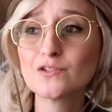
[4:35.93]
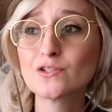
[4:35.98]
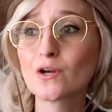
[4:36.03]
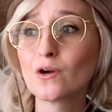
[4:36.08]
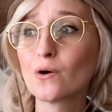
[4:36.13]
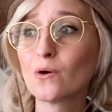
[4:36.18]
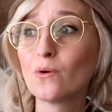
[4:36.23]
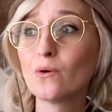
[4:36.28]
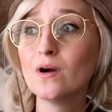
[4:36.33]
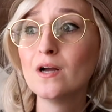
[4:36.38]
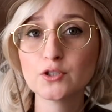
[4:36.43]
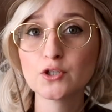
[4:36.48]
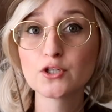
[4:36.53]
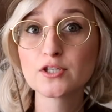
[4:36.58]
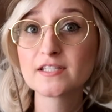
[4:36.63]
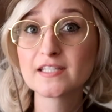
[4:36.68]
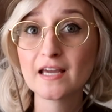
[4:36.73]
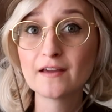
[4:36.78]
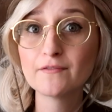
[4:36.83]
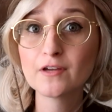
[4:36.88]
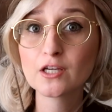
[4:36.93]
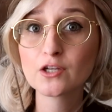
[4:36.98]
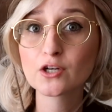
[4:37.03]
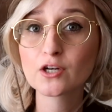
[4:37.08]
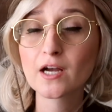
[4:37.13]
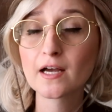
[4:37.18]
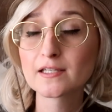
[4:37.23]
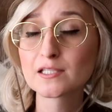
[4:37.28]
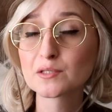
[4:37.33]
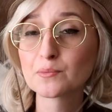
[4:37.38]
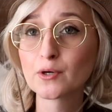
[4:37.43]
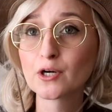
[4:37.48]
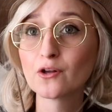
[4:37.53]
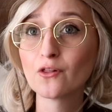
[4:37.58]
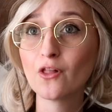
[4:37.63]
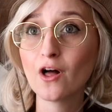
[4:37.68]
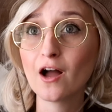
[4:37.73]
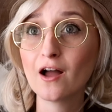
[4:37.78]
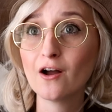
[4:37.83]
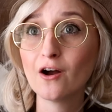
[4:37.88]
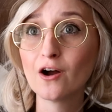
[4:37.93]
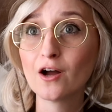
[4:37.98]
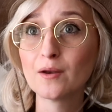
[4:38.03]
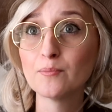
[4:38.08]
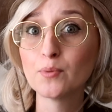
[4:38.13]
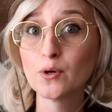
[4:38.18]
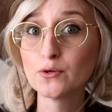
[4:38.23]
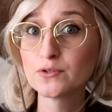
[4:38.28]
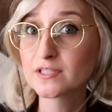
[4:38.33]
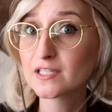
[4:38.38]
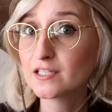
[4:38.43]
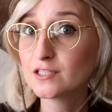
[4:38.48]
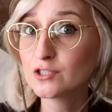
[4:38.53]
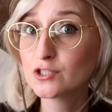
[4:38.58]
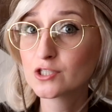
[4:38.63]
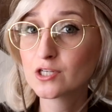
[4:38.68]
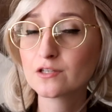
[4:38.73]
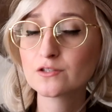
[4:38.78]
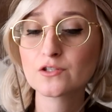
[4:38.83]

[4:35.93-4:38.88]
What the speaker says: So you're saving your customer a lot on postage.